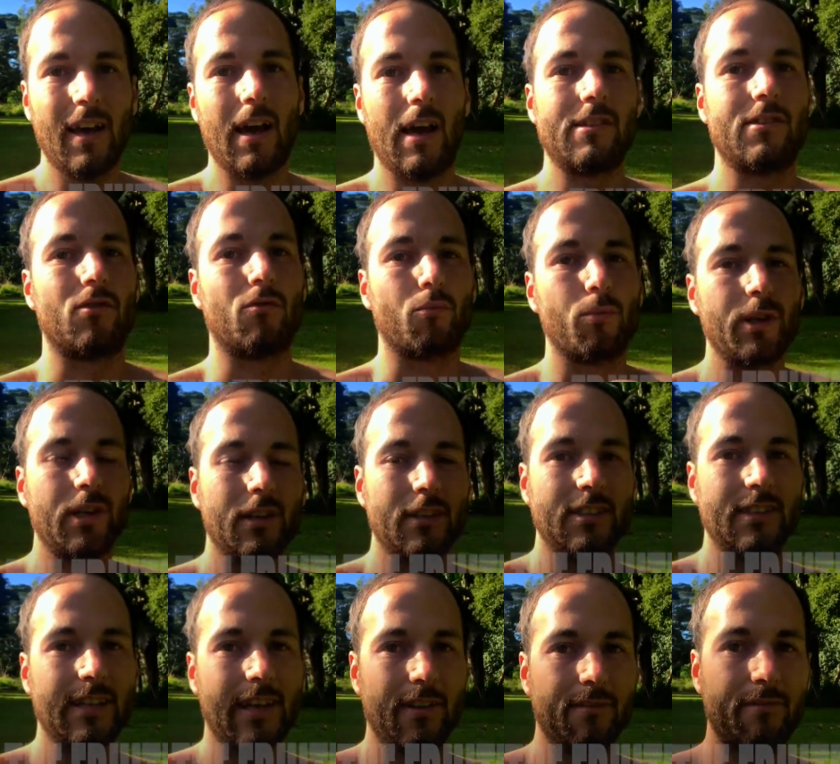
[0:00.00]
as a real
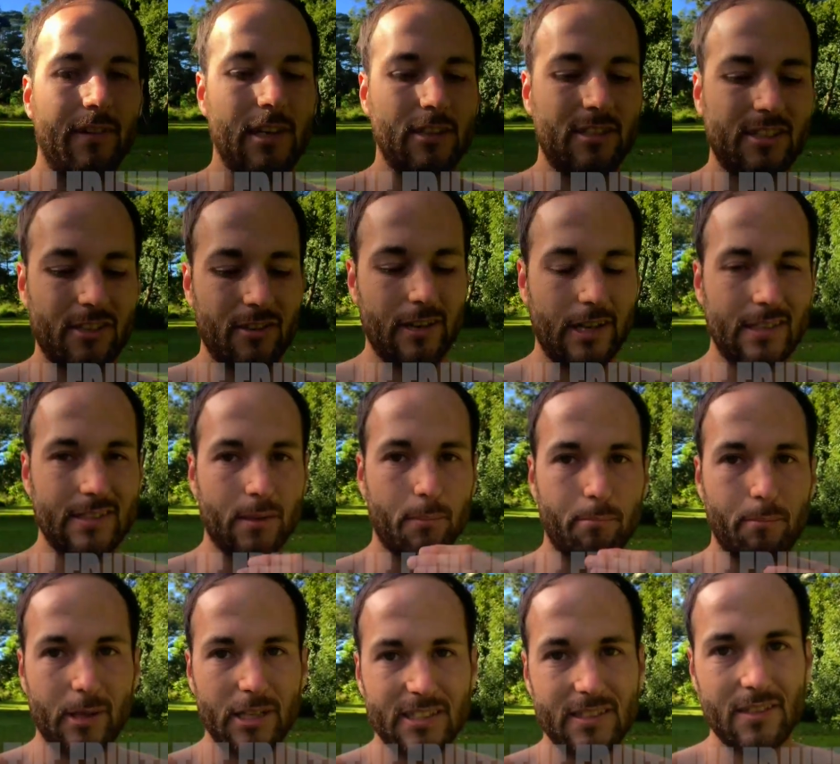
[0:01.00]
estate investor, as a
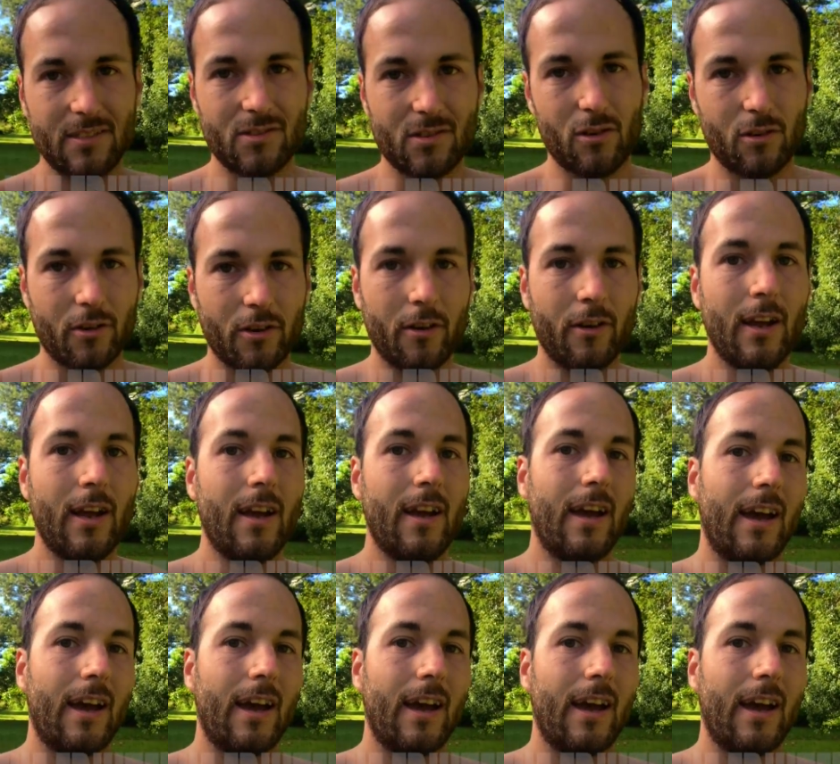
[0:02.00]
business owner,